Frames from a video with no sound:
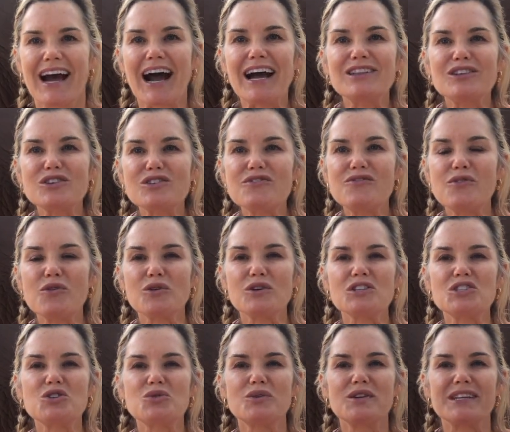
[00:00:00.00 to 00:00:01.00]
I look
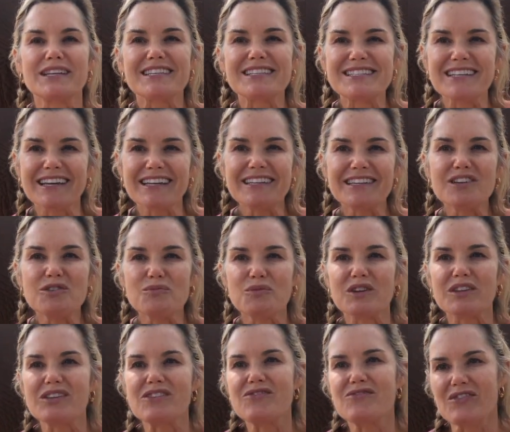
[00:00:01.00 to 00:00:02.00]
forward to an exciting and
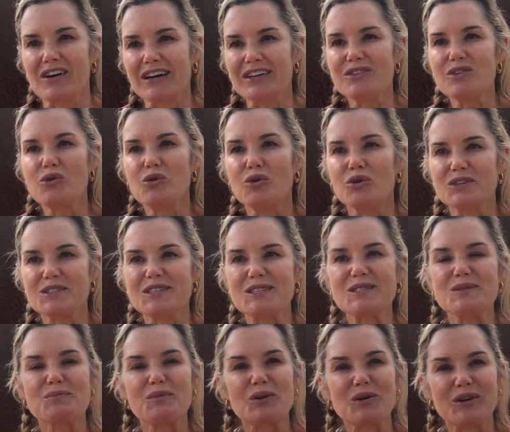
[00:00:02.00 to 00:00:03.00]
really fun course
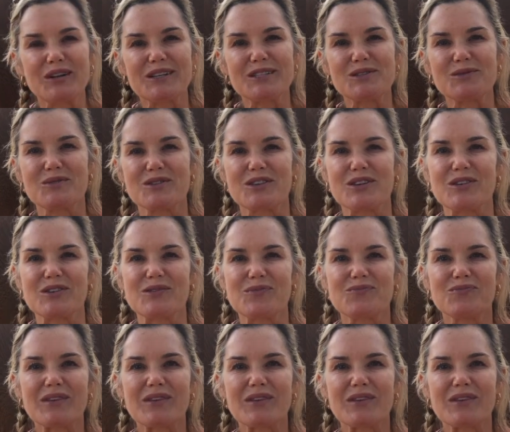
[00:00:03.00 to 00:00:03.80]
experience with you.